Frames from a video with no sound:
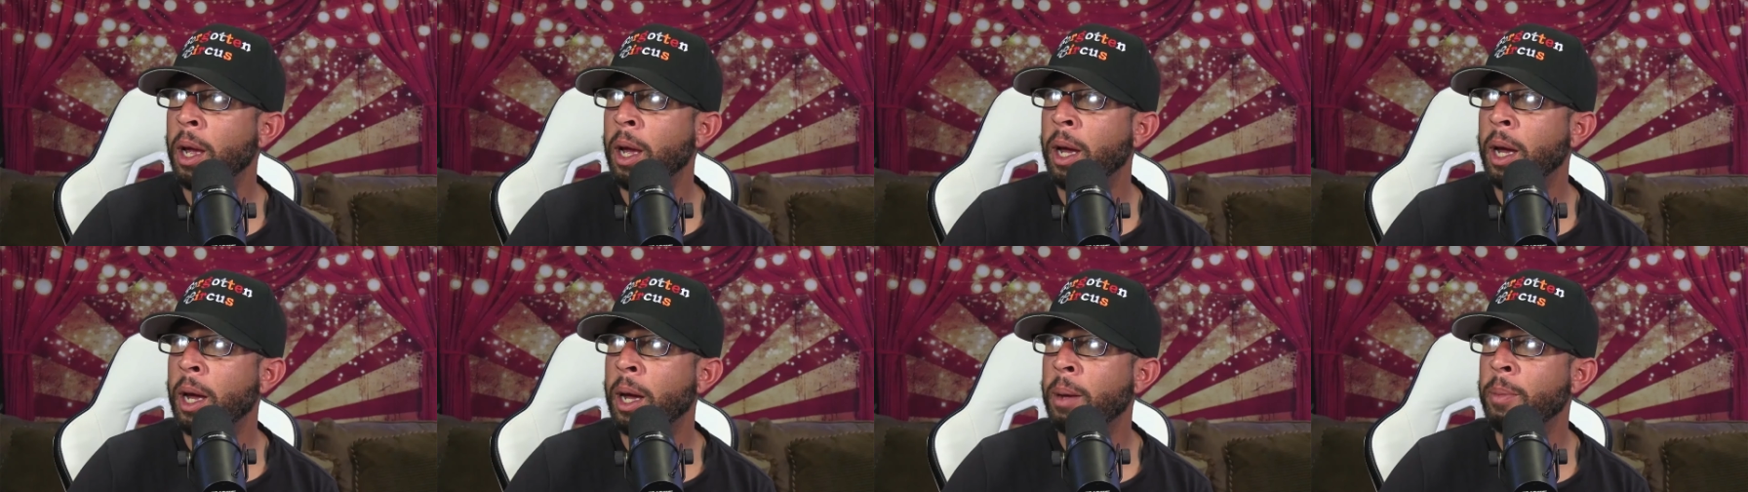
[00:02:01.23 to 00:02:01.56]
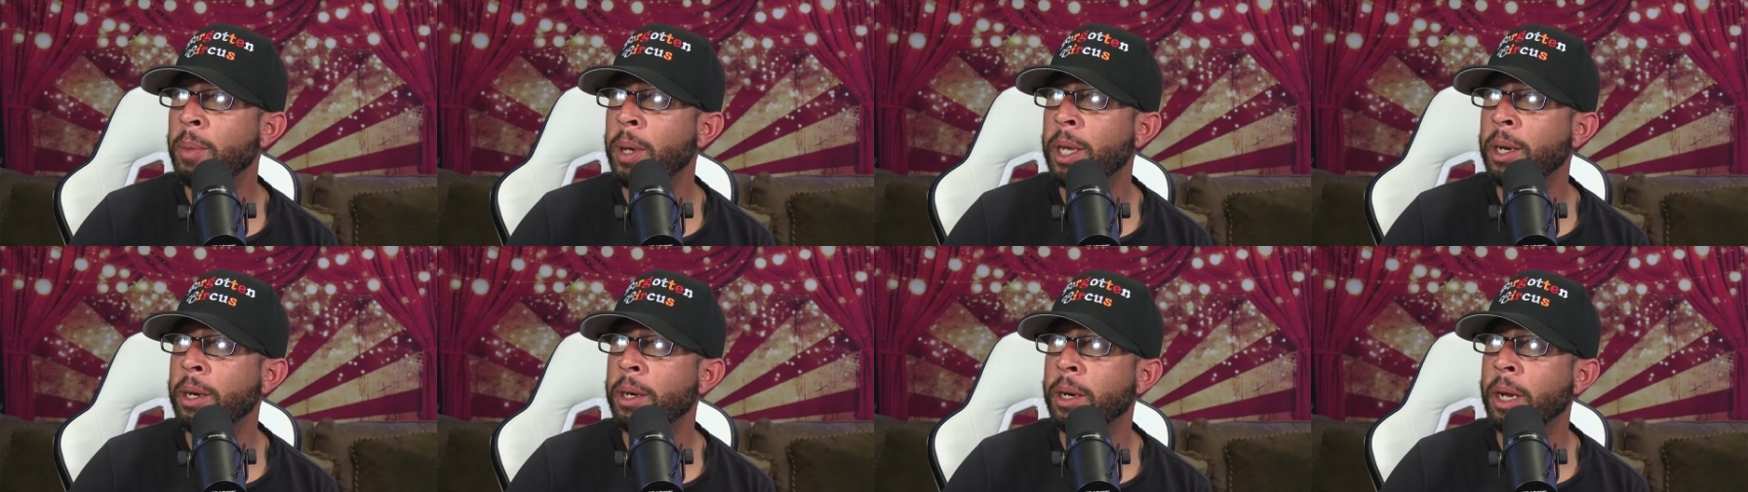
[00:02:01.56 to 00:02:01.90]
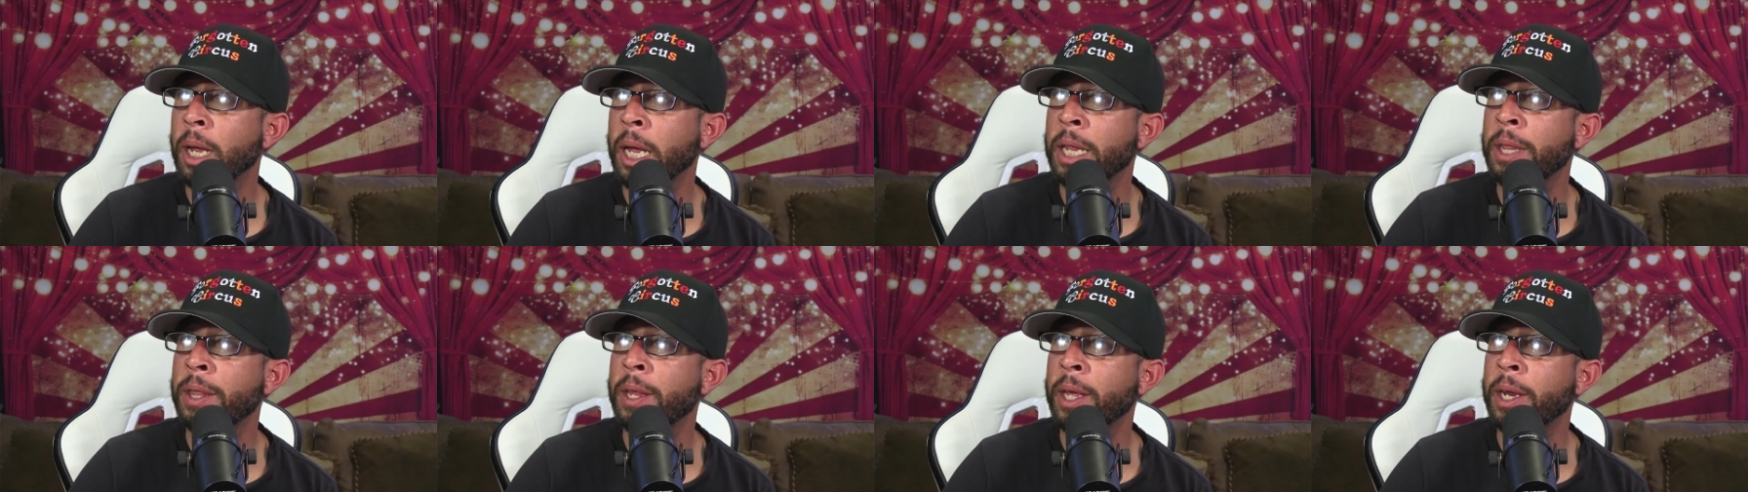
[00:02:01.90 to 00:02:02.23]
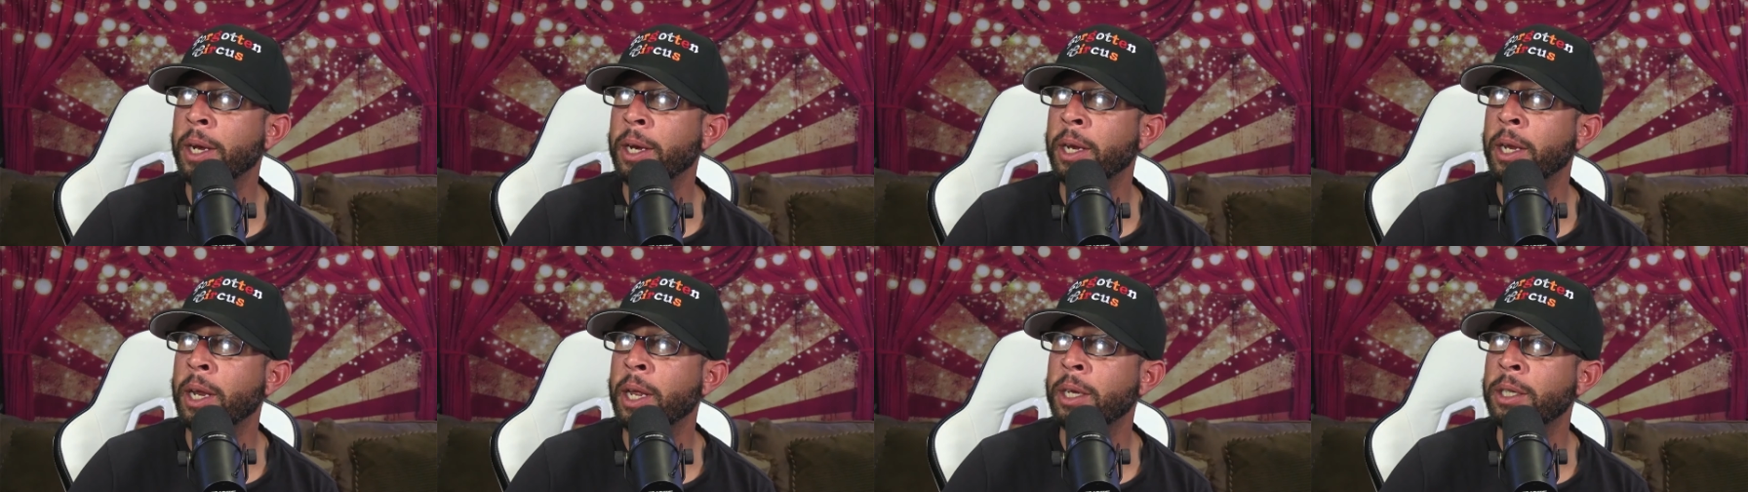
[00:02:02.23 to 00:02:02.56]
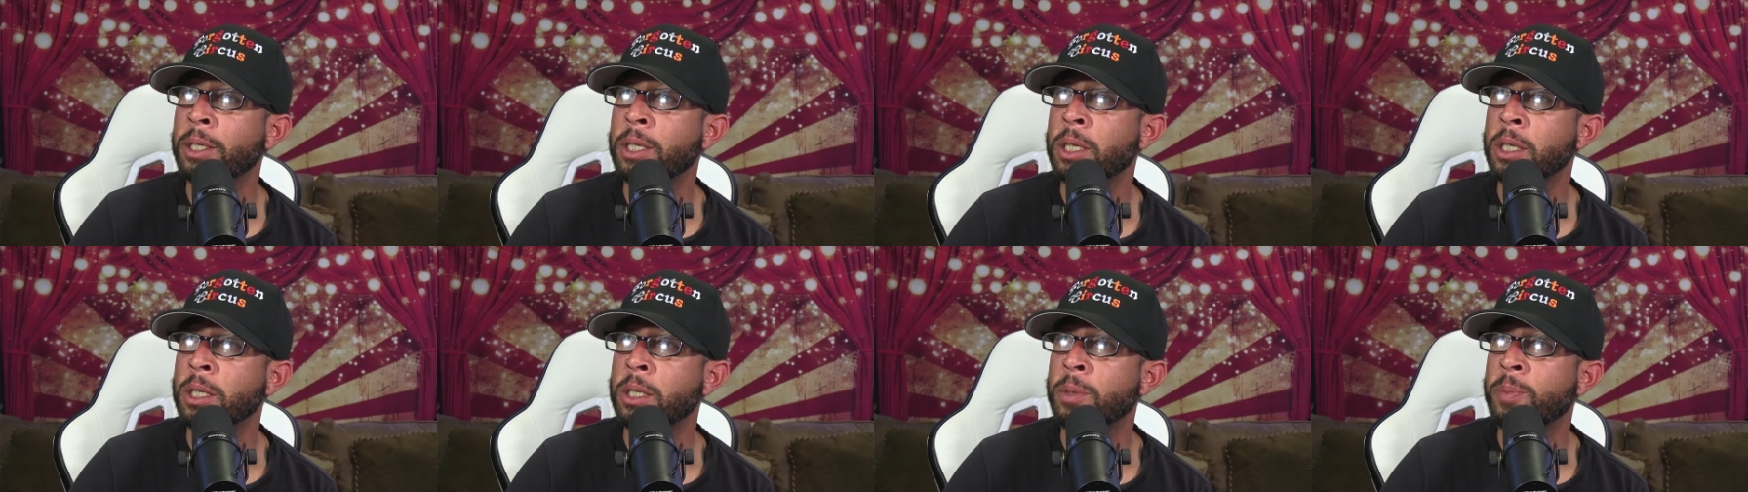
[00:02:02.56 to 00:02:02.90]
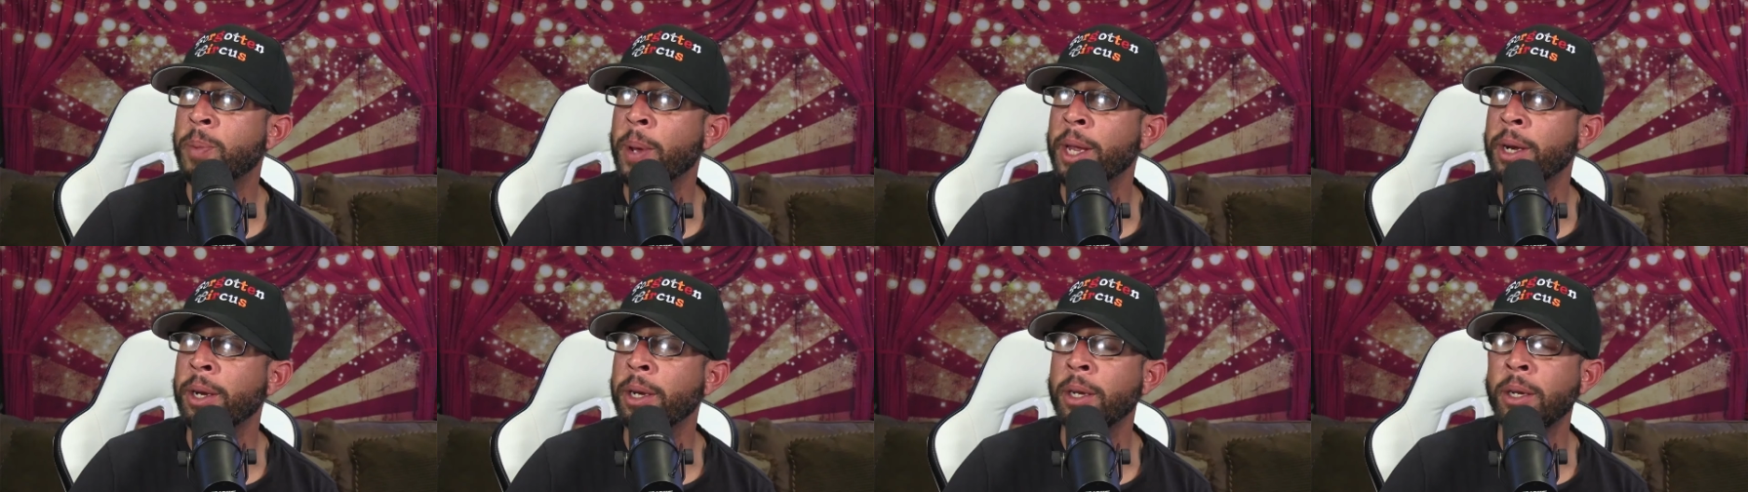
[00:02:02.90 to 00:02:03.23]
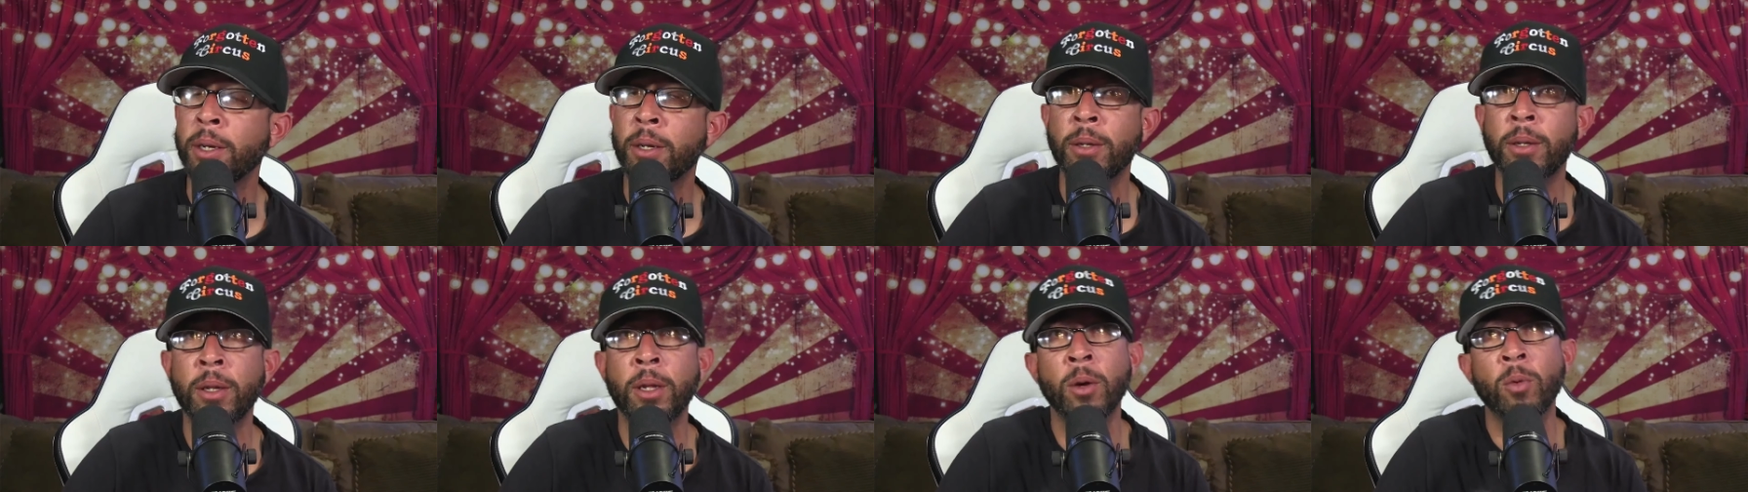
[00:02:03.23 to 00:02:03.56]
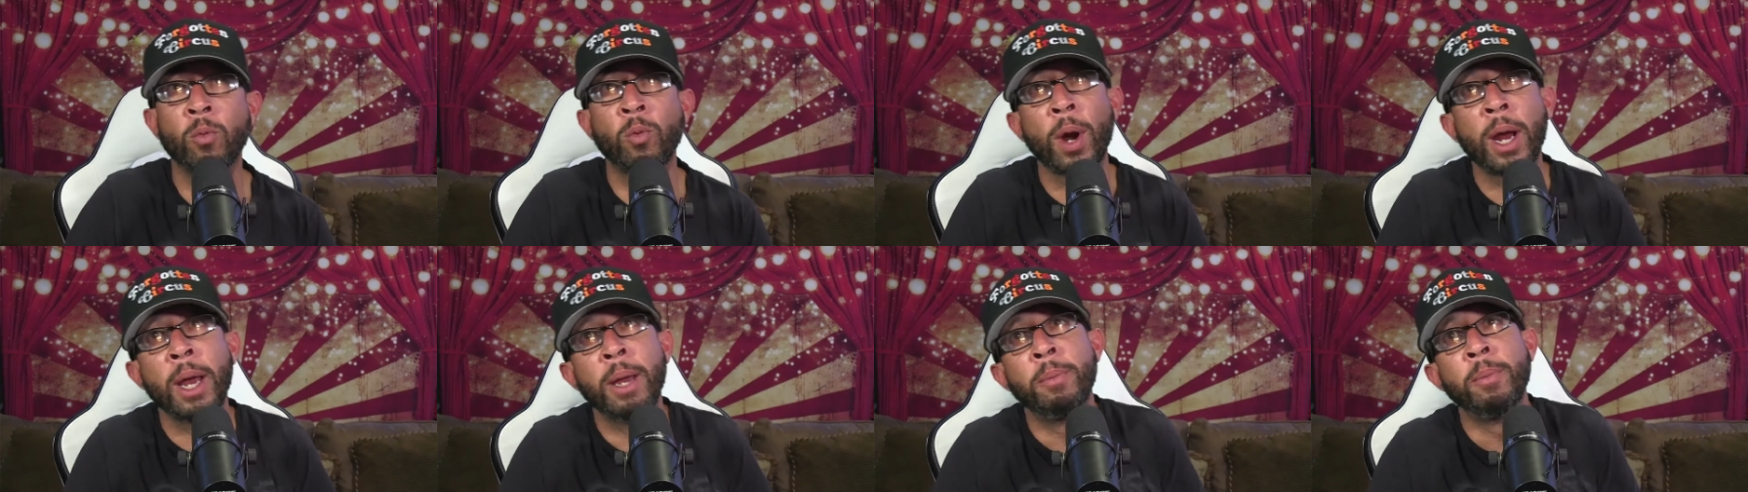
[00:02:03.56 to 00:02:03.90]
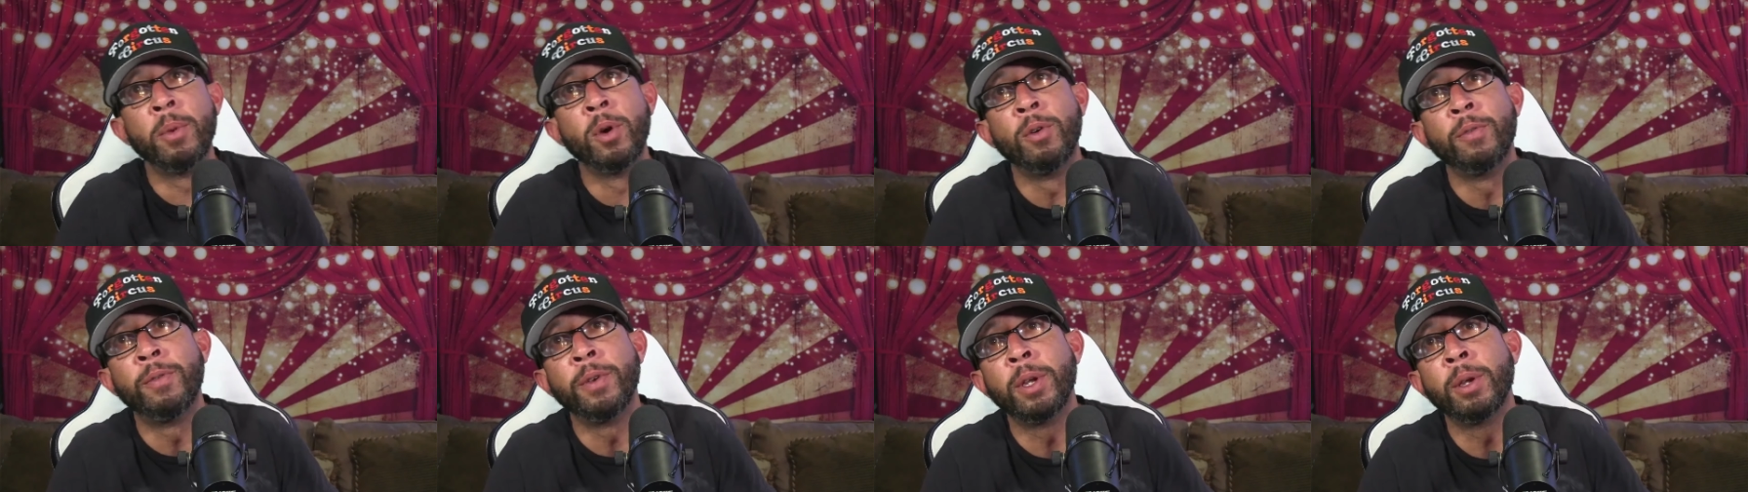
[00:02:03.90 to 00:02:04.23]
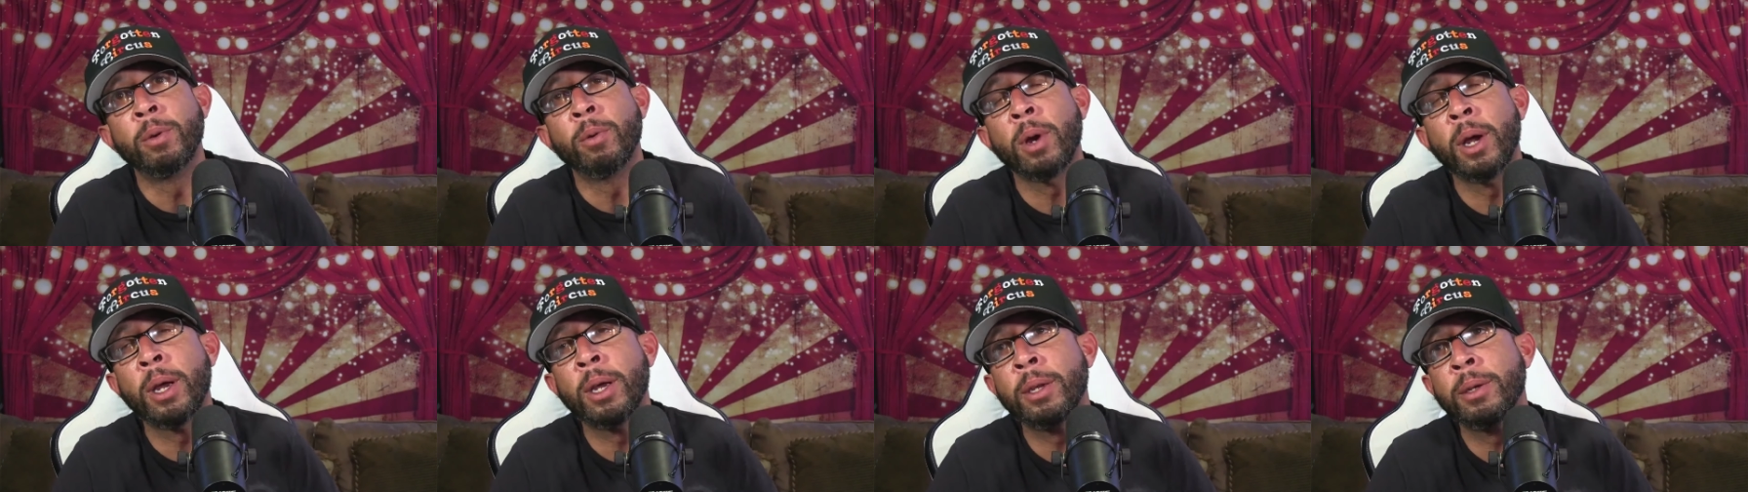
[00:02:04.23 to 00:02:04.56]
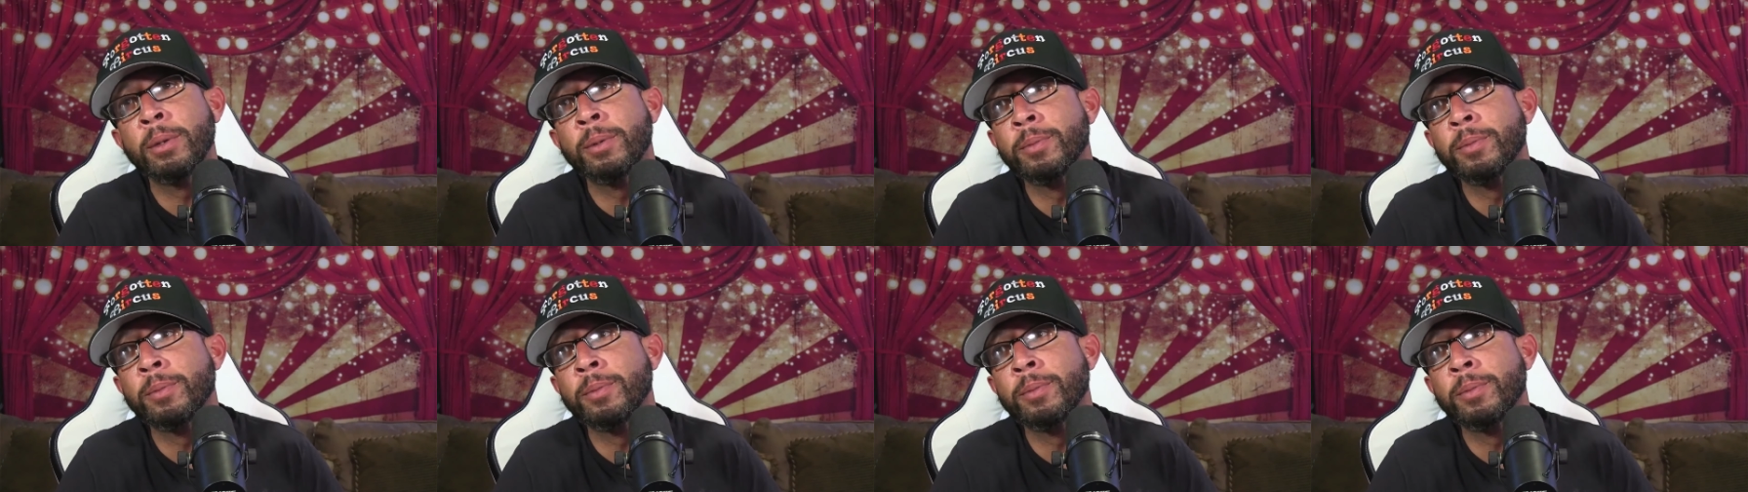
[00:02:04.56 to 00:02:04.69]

I mean, and then they suspended the Rey movie, right?